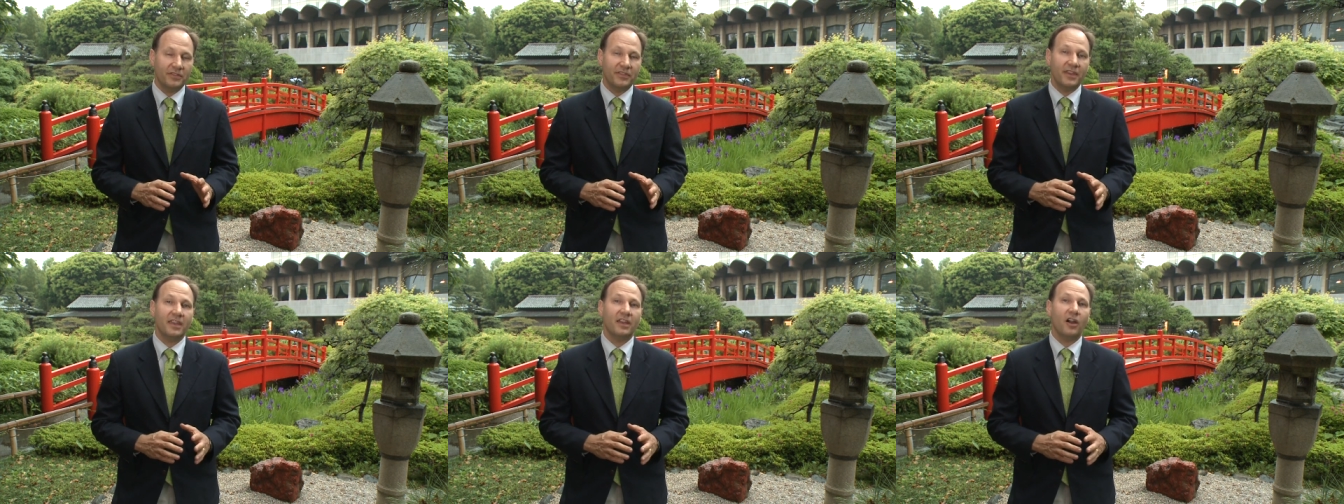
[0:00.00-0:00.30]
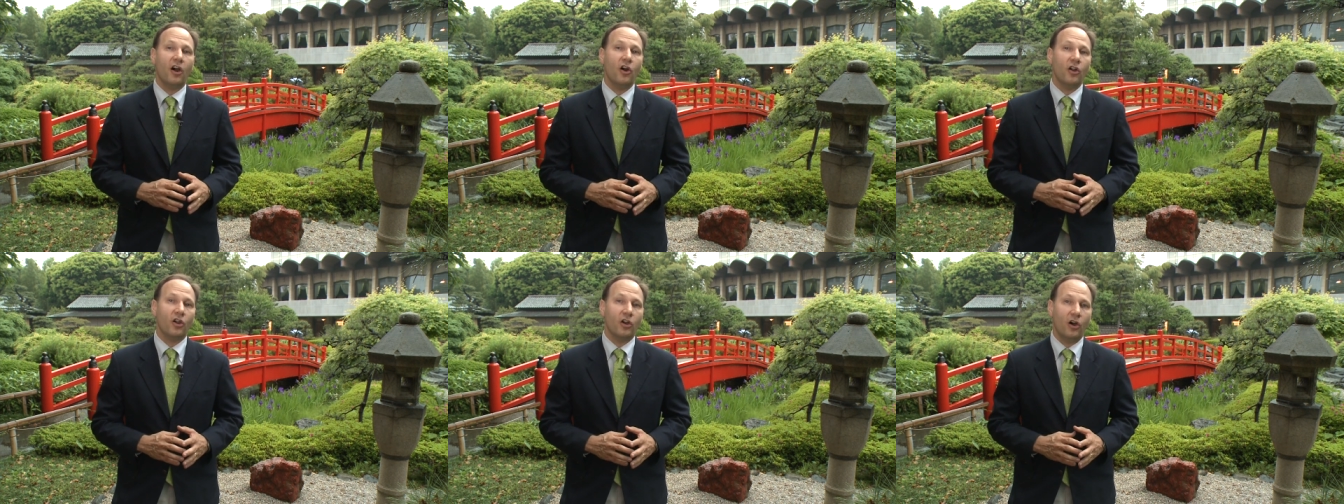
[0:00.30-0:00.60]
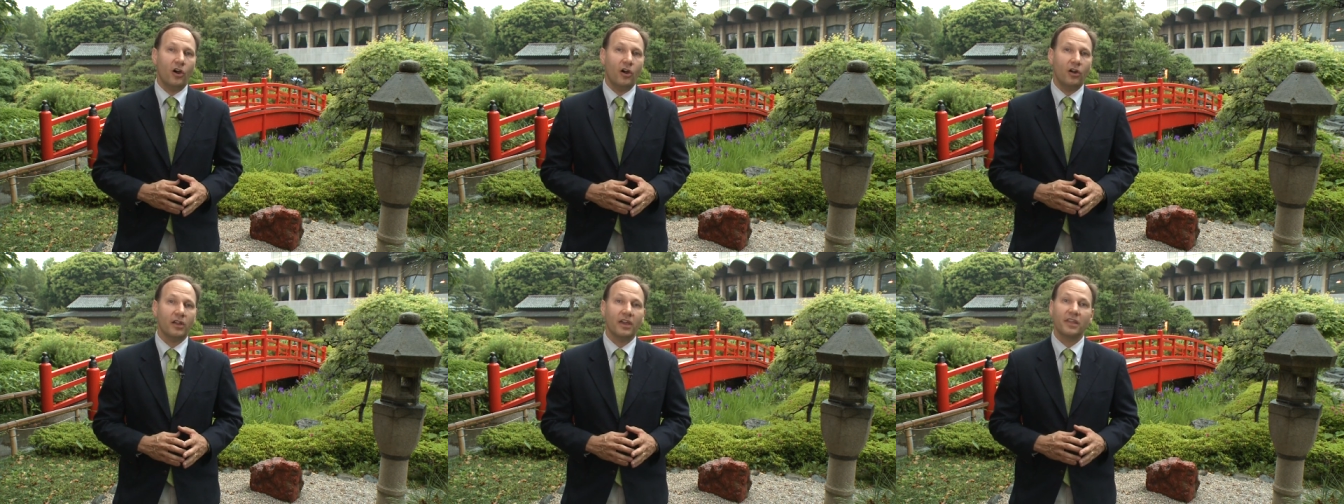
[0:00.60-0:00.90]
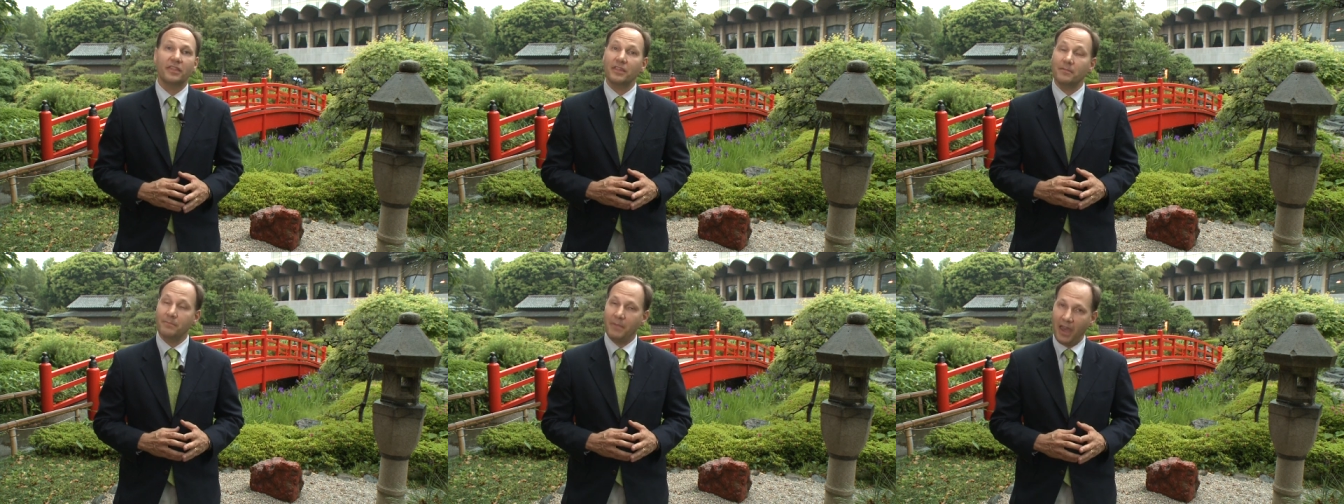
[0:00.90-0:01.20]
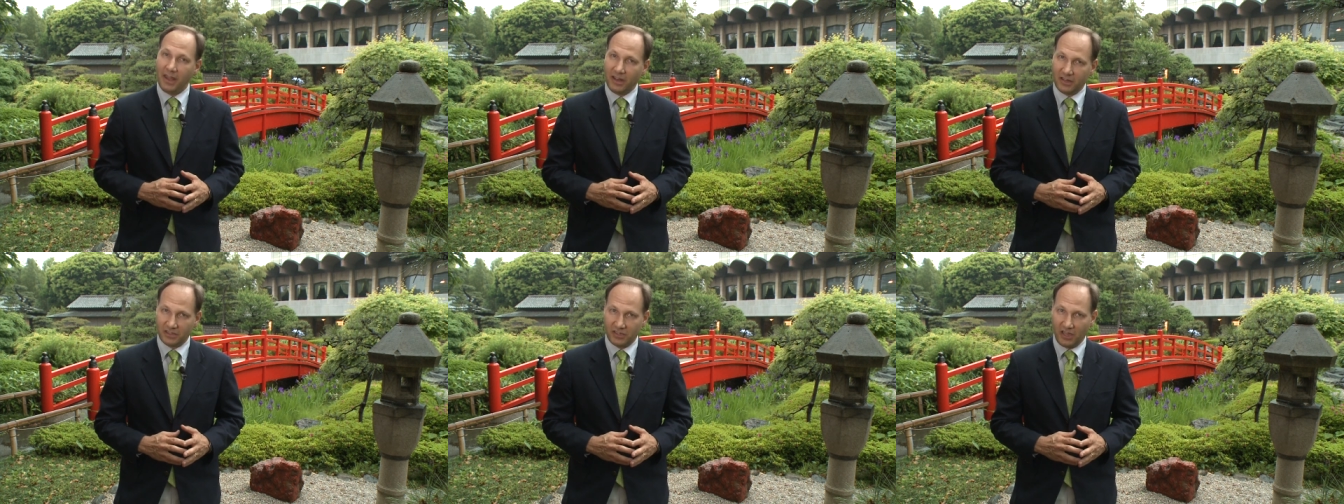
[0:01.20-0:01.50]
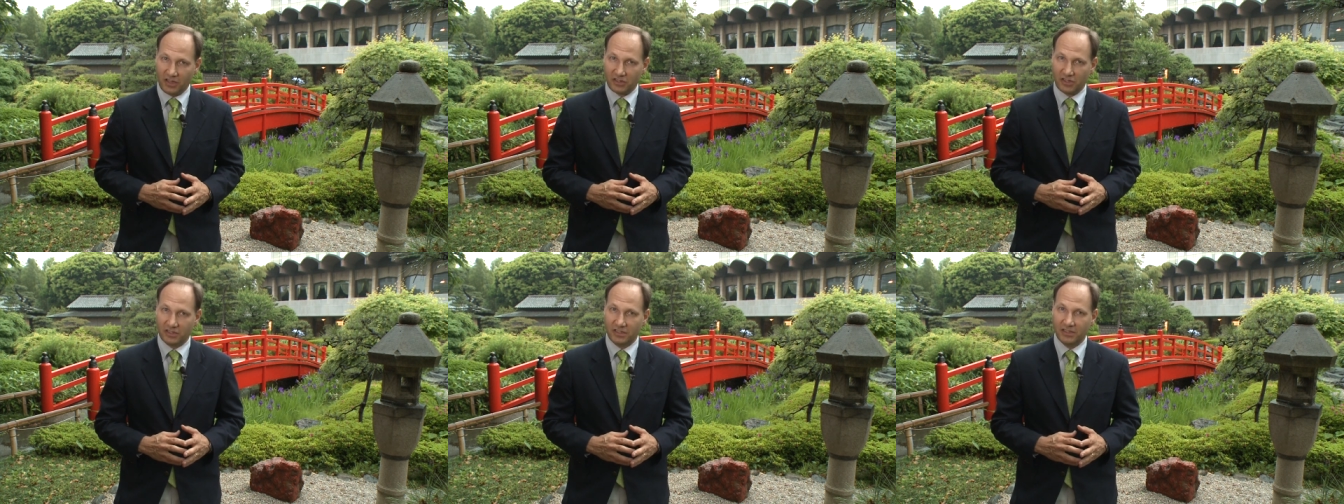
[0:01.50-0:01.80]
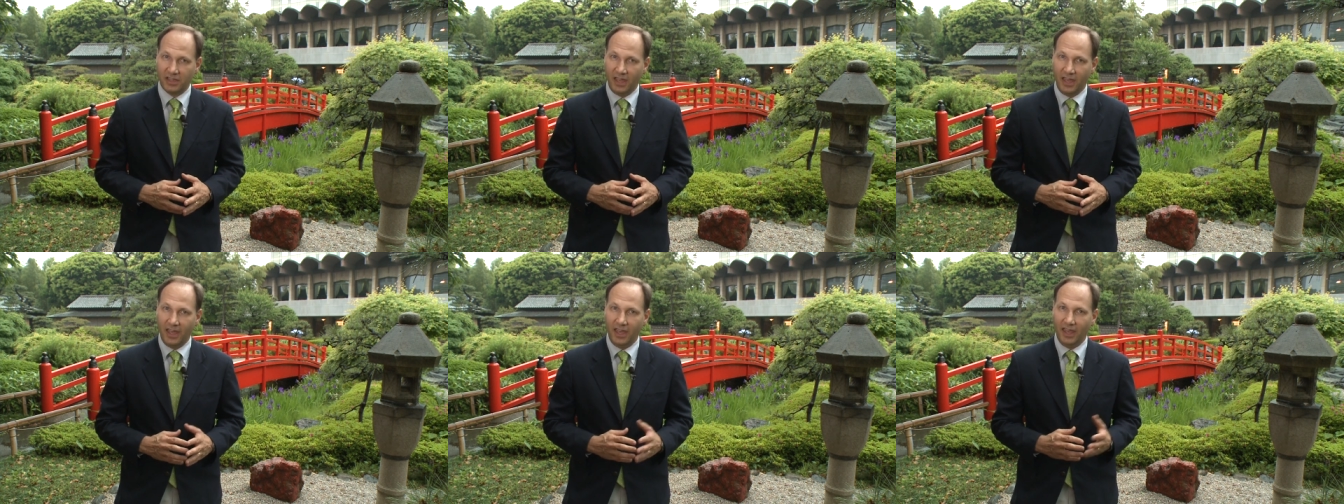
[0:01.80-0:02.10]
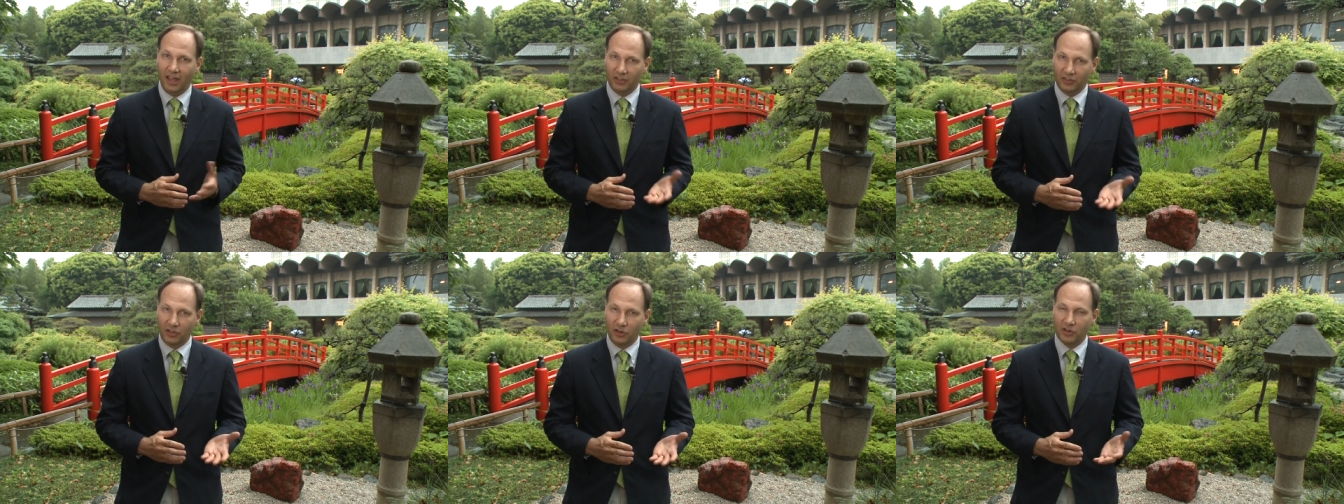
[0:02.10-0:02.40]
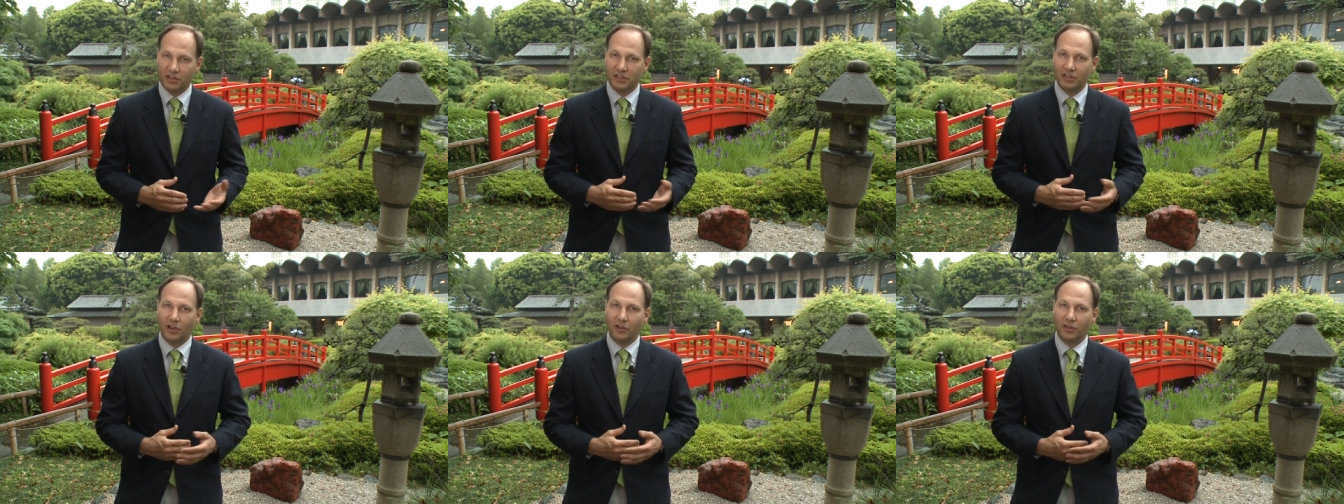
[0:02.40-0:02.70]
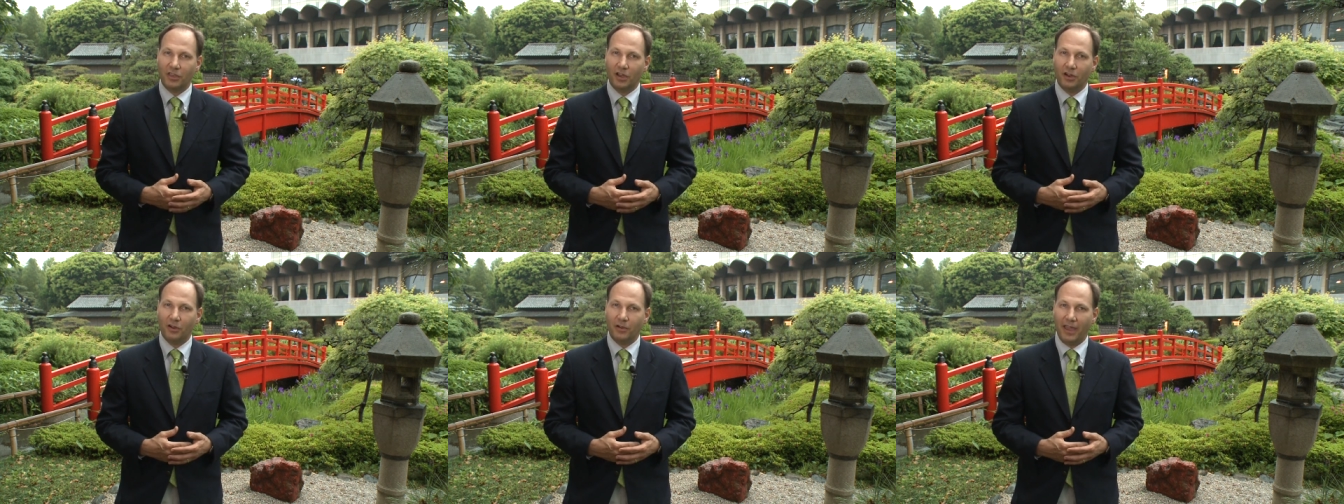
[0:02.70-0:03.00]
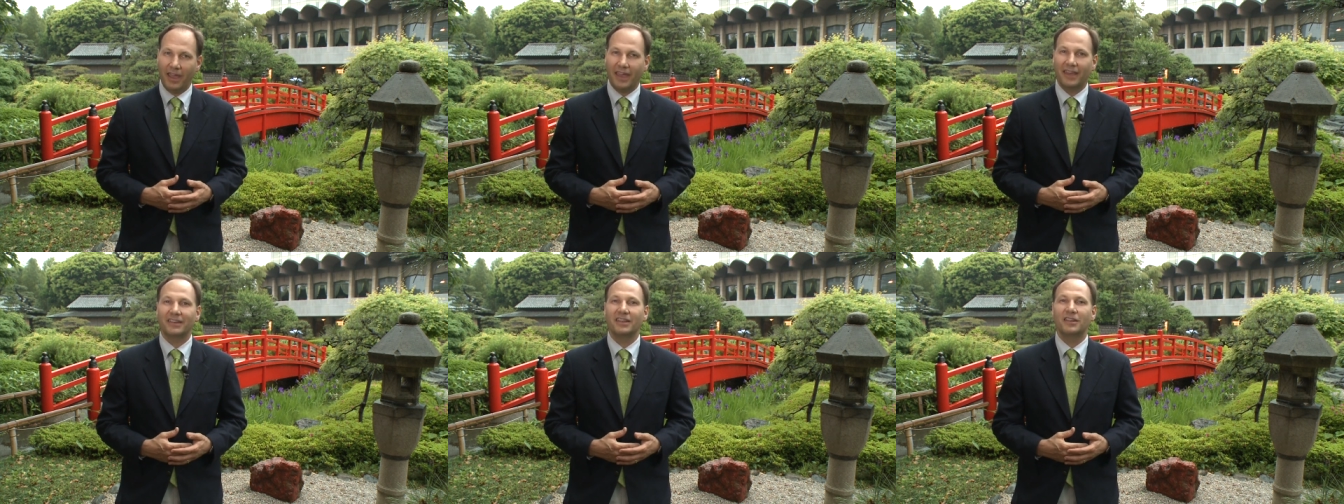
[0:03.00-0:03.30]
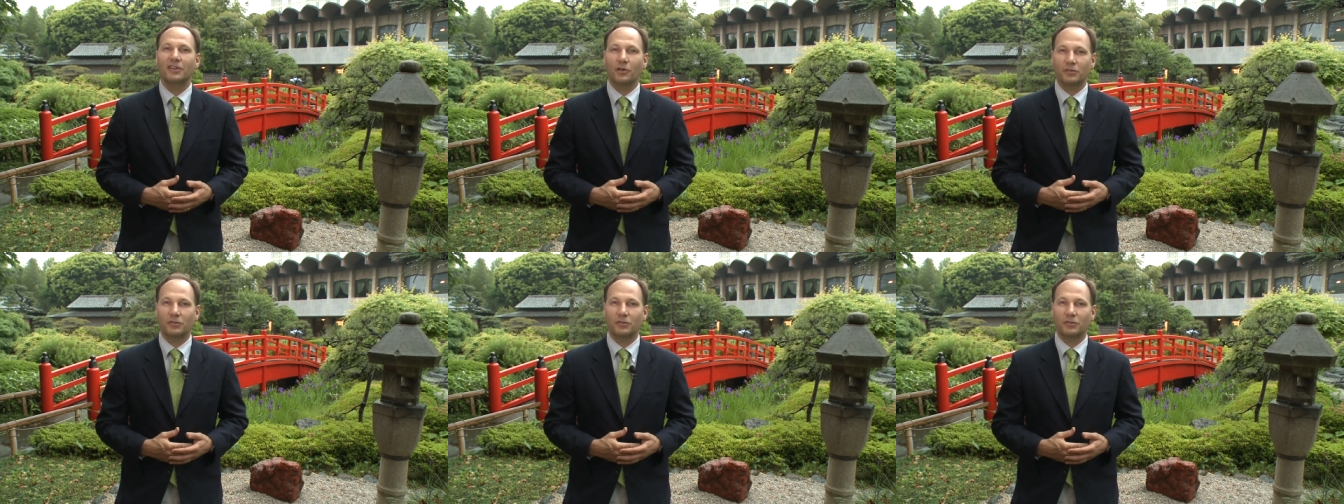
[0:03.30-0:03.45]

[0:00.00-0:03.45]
Think Hong Kong thematic sessions held here in Tokyo and in